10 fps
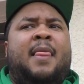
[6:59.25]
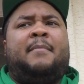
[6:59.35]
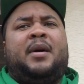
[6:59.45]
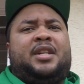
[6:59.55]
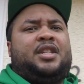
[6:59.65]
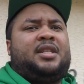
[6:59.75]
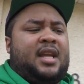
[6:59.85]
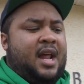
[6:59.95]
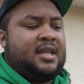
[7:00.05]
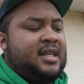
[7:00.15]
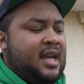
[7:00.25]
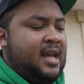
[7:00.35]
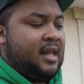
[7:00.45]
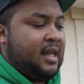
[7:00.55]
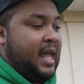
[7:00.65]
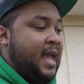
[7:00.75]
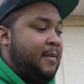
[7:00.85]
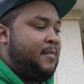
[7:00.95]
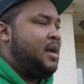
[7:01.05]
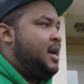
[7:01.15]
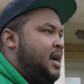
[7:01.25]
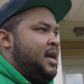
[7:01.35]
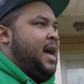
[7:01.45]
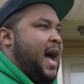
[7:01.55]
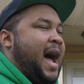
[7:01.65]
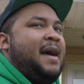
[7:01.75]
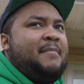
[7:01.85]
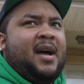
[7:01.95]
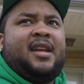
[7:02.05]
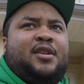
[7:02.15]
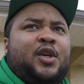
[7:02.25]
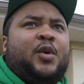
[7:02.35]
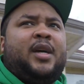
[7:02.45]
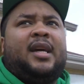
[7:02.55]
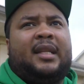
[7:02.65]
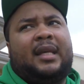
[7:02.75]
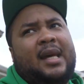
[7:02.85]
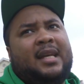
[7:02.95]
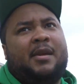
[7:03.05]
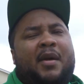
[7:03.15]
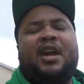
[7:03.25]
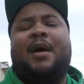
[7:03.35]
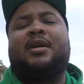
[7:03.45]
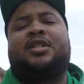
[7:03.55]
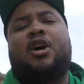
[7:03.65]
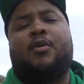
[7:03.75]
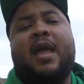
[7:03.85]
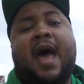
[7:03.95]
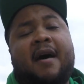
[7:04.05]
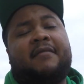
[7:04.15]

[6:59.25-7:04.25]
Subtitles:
But just to kind of stay ahead of the game, I might do it, depending on how much longer we have